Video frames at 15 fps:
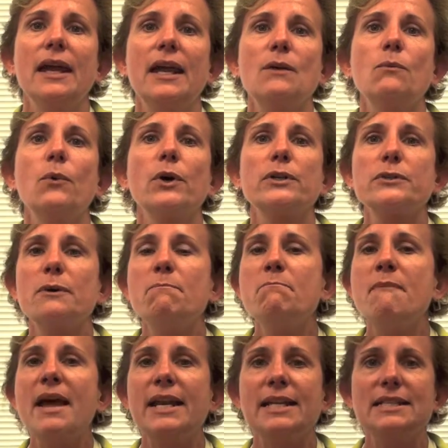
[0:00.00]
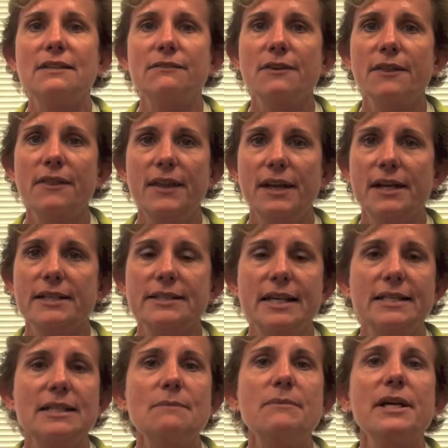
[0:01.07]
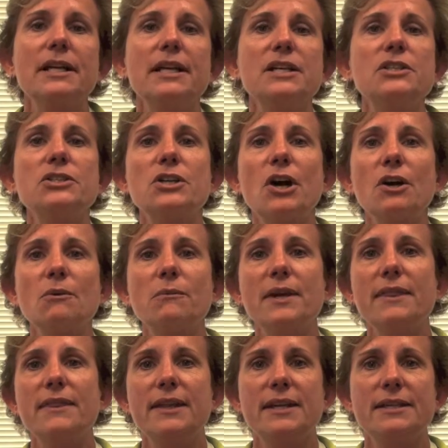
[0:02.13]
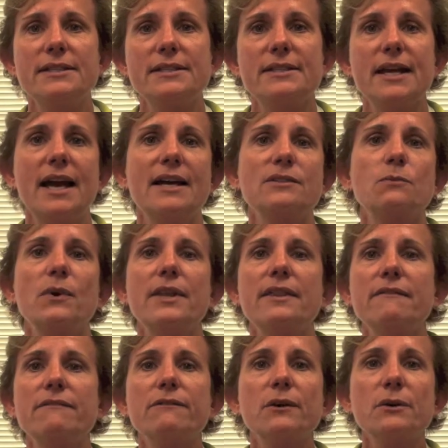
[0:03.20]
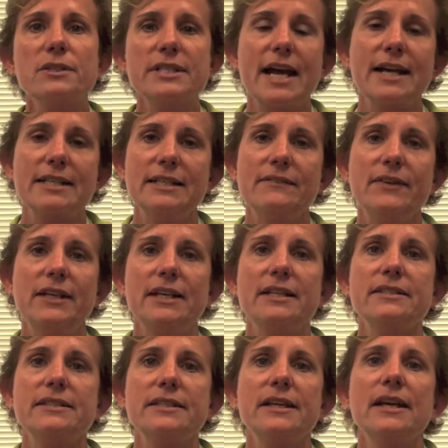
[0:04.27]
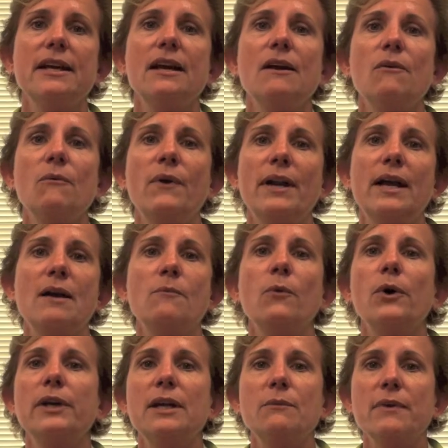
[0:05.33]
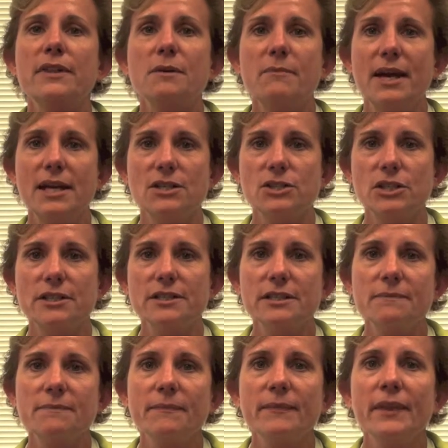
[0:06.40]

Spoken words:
it works on many different things. I typically start with this as one of the first activities when I'm working with a patient.